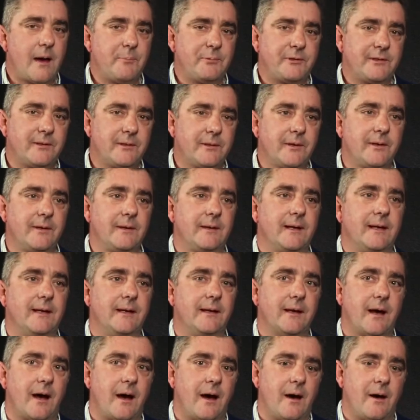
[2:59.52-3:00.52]

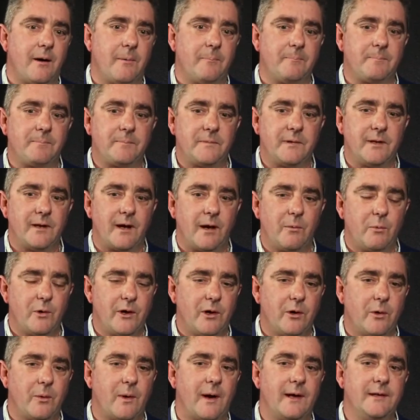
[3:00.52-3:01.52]
Absolutely.
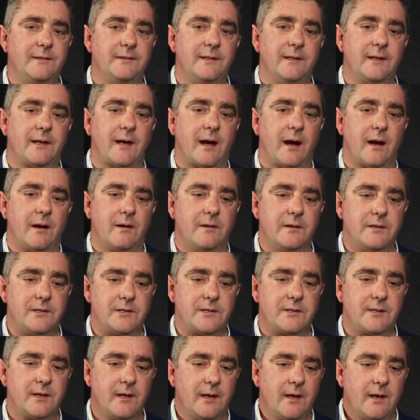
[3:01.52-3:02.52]
We always
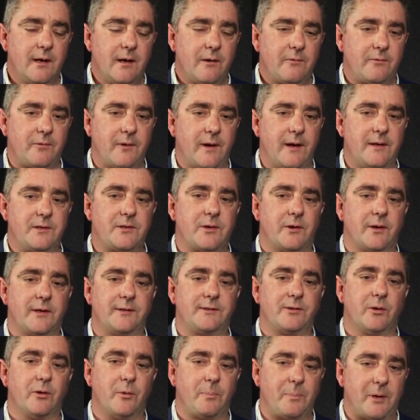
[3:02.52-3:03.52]
encourage
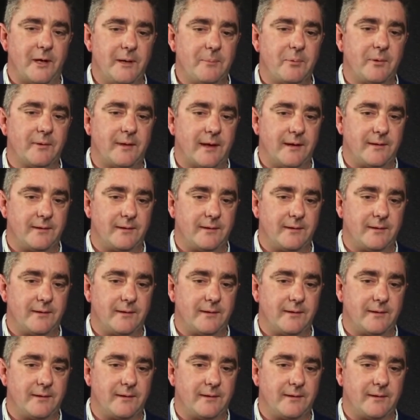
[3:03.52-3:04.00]
franchise or people